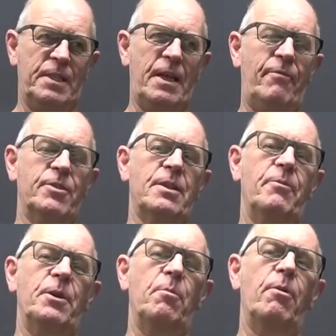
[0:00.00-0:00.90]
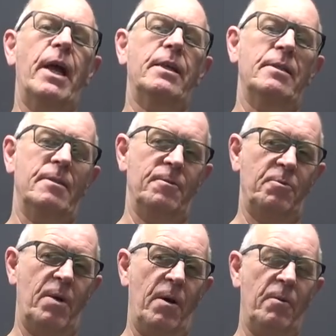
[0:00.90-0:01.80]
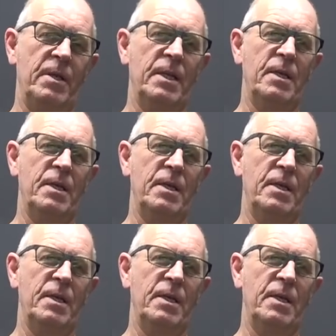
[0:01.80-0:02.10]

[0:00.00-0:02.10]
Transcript: cover some of the brackies as well,